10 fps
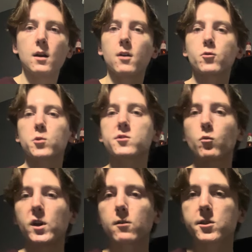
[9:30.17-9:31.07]
of course,
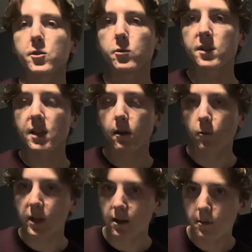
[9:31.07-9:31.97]
we are students that are
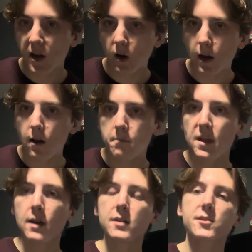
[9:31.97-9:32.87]
within America,
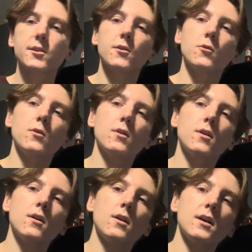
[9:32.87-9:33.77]
so
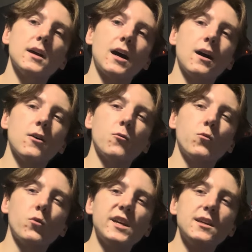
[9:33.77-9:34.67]

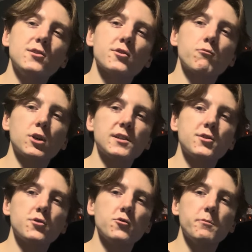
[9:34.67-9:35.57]
we just wanted
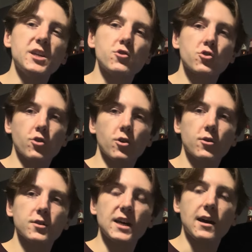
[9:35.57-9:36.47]
to be sure
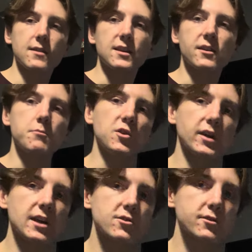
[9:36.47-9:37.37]
that the
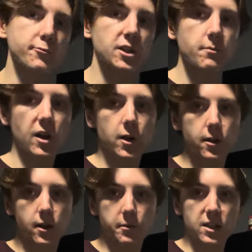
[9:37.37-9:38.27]
communications with America
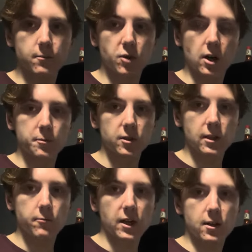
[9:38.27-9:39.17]
could be done
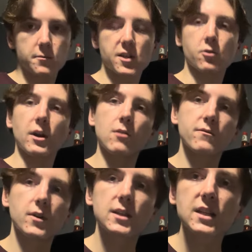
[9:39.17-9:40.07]
properly when it comes to
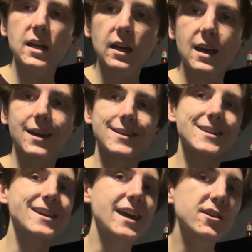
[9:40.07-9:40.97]
crowdfunding and
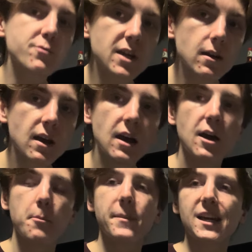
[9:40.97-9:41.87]
engagement,
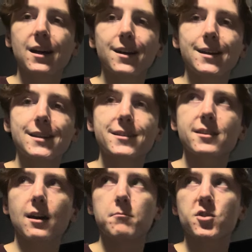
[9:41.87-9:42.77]
because
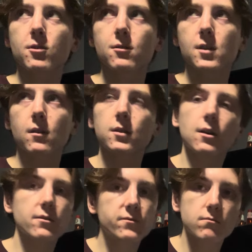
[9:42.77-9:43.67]
I'm sure there are a lot of